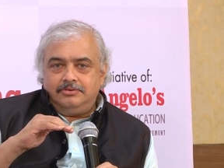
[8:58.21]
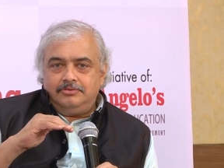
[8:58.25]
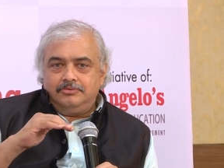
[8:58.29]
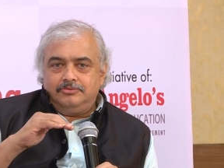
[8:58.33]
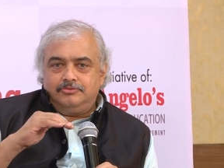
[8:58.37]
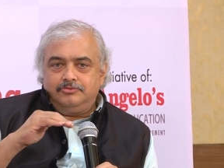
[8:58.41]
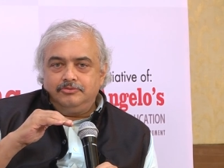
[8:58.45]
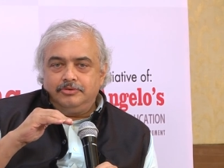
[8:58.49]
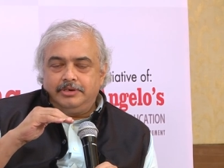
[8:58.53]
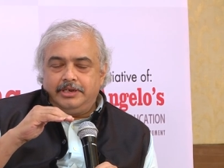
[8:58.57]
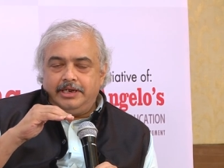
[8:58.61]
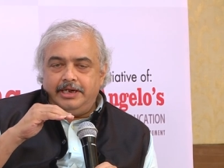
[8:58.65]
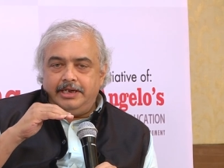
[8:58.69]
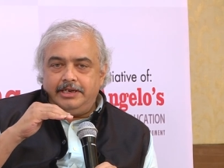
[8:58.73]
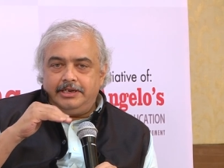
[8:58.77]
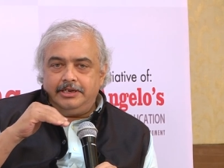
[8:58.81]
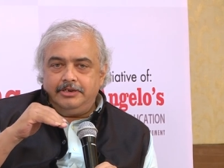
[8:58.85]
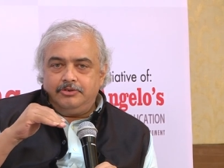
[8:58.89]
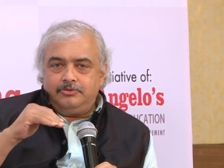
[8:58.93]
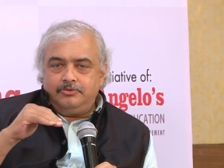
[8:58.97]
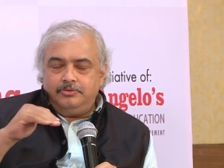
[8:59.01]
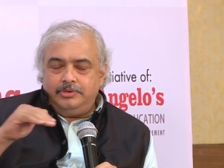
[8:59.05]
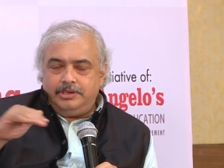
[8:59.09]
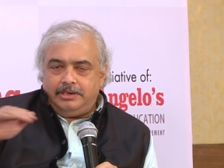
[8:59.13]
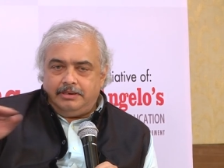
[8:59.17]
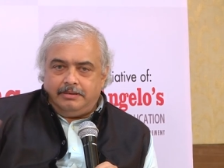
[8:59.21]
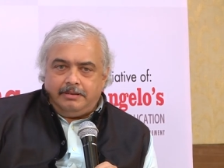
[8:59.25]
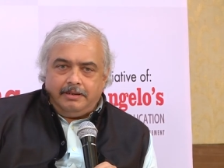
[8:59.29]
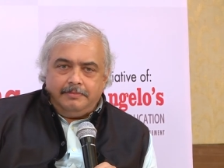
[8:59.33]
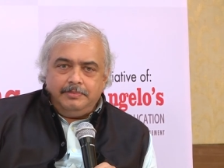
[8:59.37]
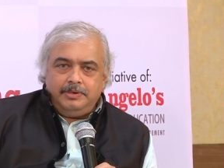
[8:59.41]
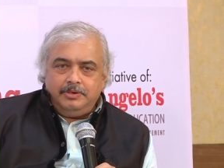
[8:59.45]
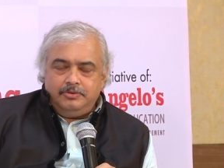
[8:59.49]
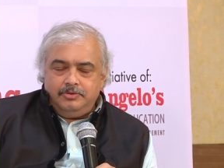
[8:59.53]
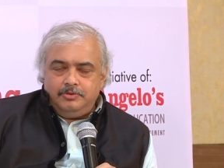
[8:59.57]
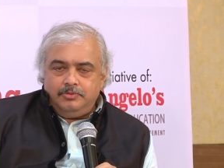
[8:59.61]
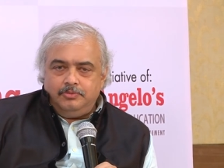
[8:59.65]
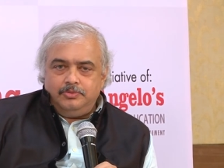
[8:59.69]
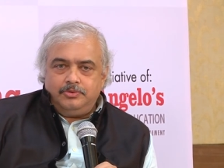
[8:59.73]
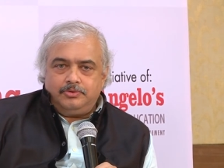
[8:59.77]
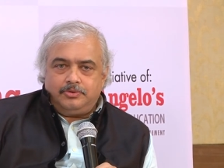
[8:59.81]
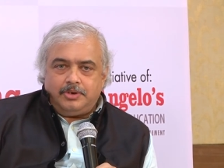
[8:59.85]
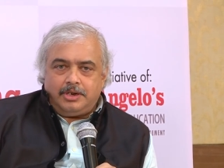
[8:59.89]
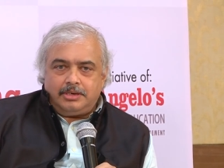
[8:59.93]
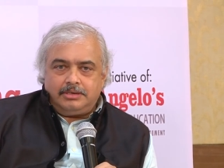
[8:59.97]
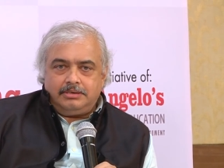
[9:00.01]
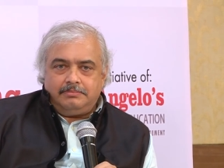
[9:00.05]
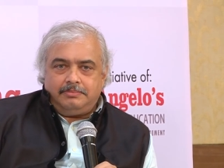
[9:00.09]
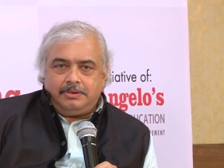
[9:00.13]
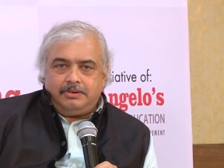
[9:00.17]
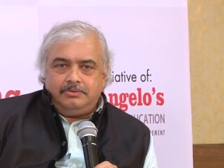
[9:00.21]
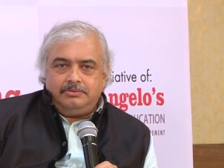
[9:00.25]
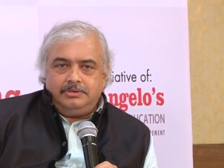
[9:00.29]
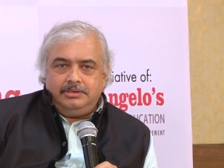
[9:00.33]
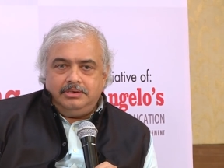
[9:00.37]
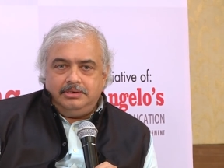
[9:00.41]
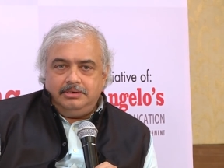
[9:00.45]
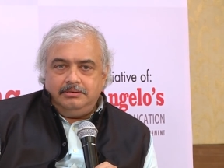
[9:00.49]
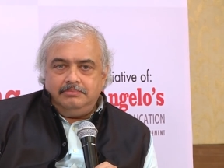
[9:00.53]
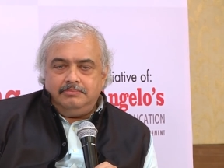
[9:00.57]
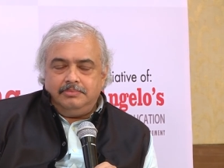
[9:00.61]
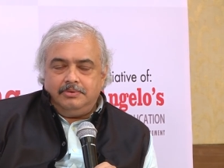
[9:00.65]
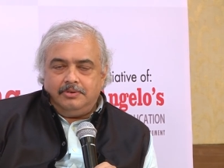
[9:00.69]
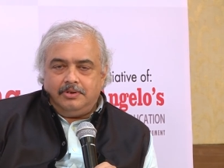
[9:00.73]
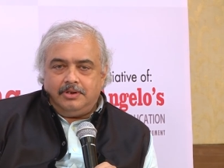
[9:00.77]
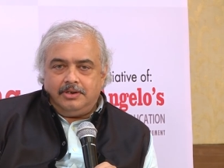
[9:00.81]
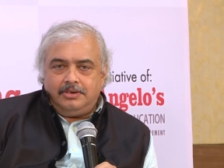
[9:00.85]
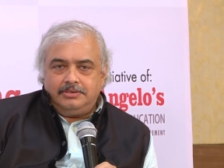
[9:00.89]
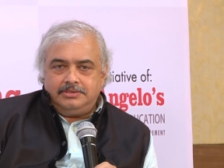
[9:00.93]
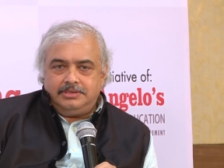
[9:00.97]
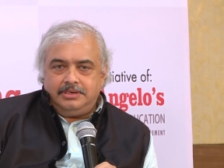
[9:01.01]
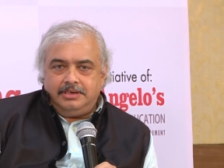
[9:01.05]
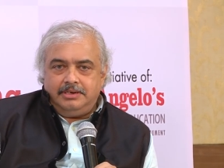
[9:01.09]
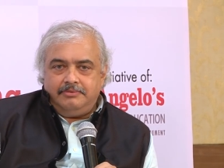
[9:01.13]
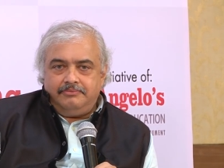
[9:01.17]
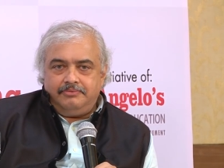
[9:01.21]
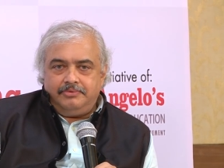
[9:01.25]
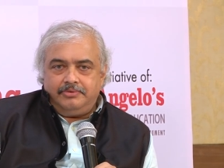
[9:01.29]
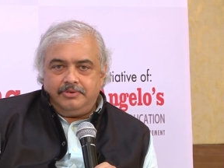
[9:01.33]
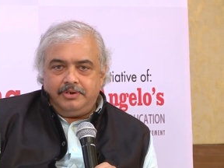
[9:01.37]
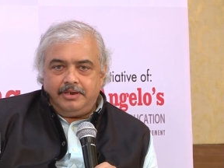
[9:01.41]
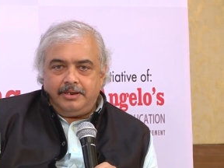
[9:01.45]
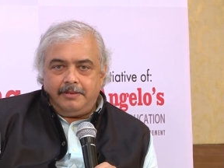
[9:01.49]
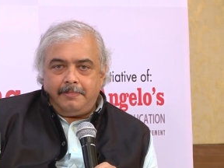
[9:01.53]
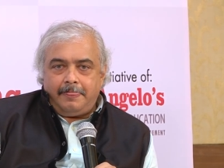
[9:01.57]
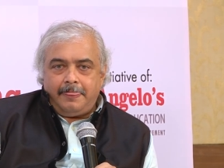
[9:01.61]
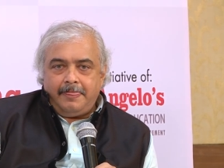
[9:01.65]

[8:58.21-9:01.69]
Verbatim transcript: to get into, yeah, I mean, you, you talked about the laws and everything.